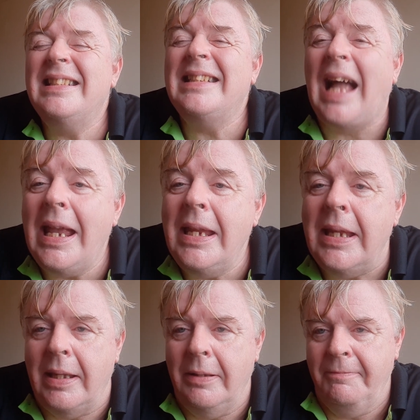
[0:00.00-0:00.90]

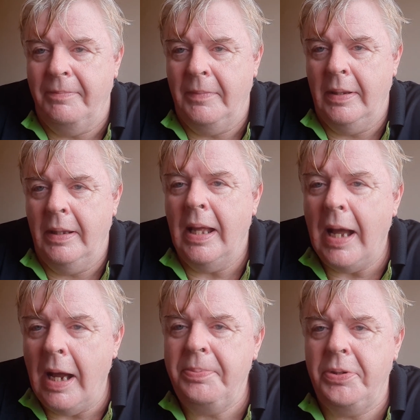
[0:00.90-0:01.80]
tiny,
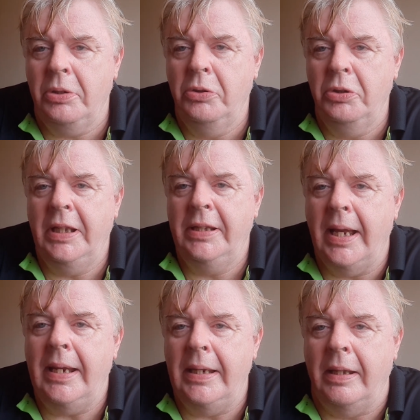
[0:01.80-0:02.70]
absolutely
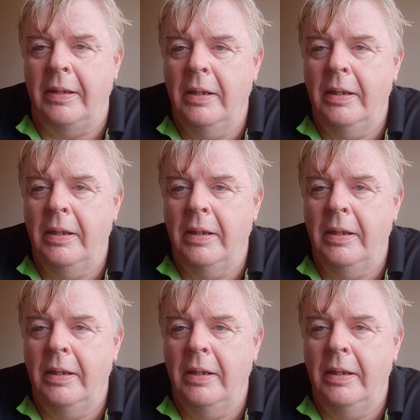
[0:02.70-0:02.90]
tiny.